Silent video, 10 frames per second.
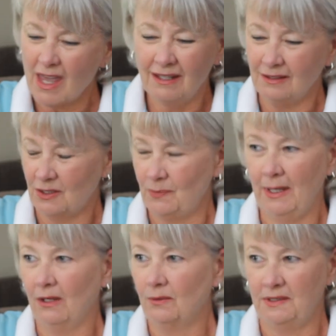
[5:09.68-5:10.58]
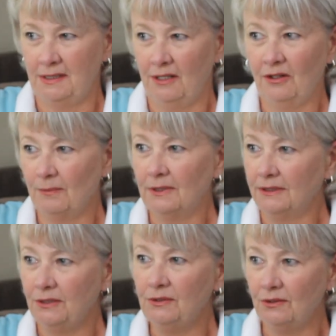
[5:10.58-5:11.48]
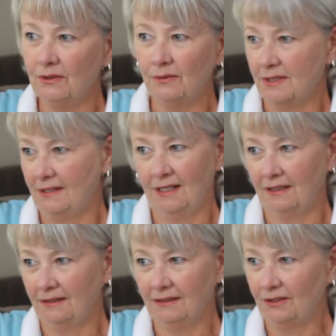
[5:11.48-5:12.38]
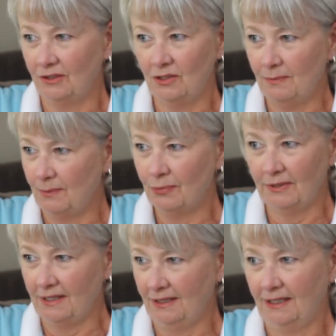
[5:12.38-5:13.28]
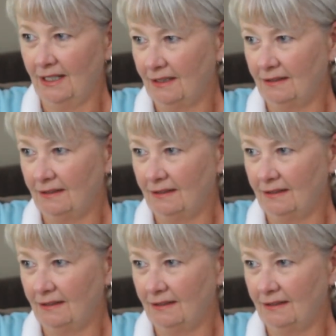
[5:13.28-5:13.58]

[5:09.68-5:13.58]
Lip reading: And the smell was terrible. You knew it was not good to be breathing that.